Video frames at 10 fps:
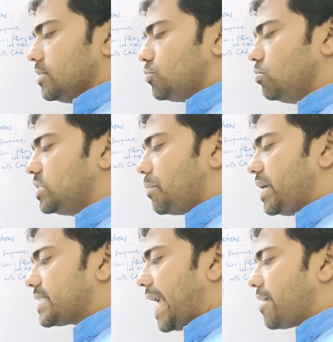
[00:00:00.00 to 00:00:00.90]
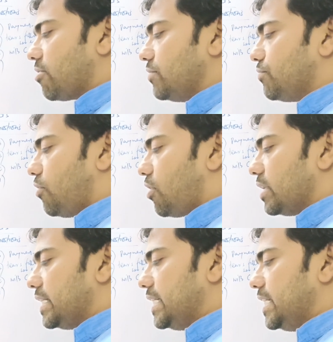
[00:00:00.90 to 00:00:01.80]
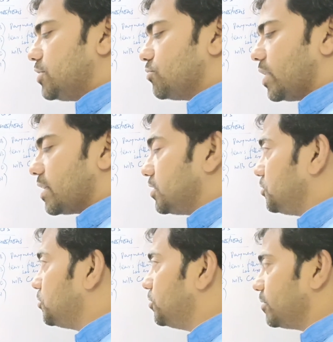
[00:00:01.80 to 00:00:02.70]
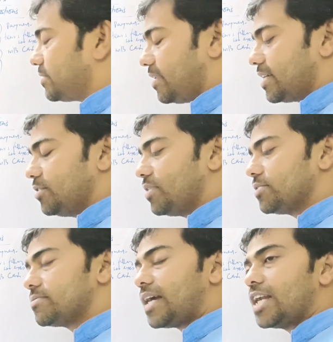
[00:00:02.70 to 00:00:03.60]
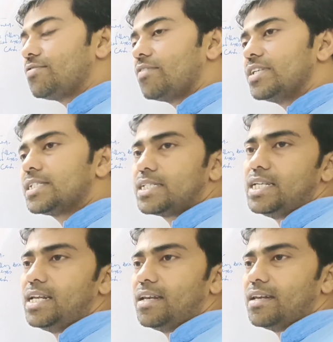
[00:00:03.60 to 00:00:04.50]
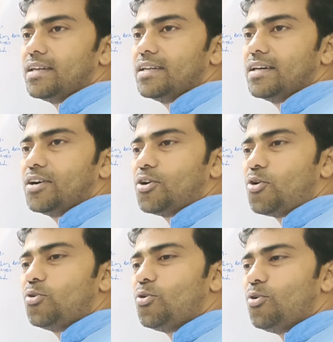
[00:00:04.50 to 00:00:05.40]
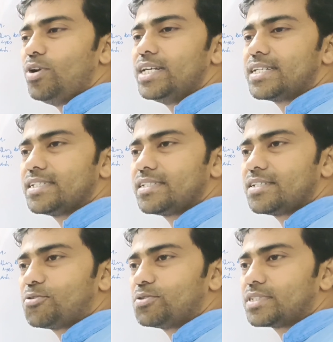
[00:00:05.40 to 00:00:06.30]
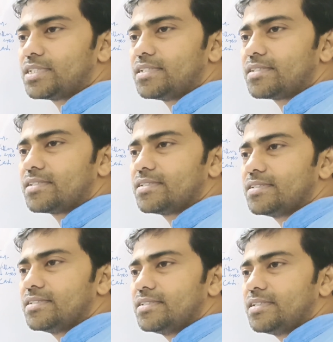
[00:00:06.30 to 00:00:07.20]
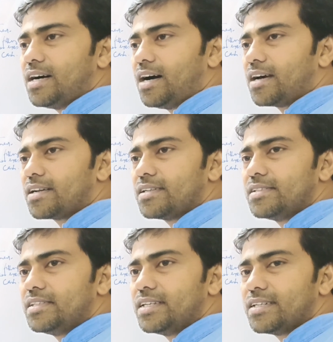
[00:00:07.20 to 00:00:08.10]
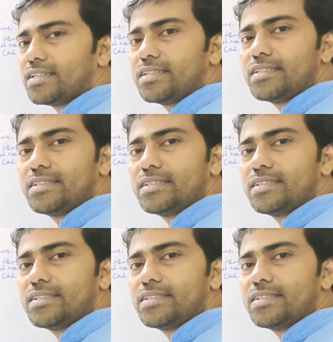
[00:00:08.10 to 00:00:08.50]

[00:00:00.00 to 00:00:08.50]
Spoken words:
Choose the best antonym for each word. 31 to 35, still no literature questions are there.